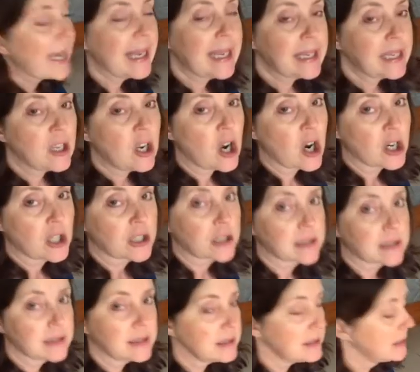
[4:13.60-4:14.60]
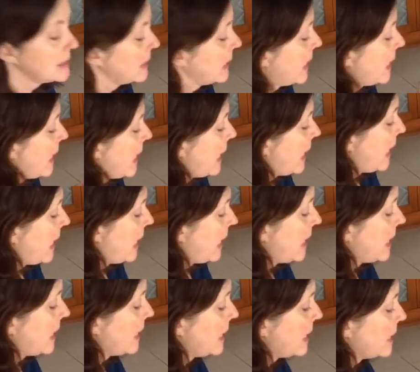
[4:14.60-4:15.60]
egg carton
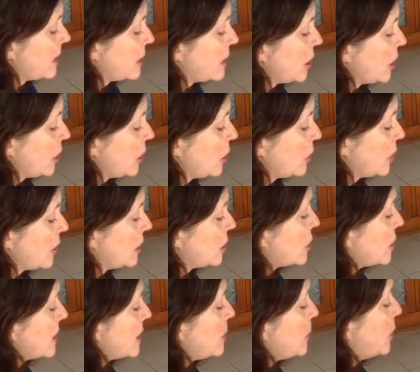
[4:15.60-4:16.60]
and you can just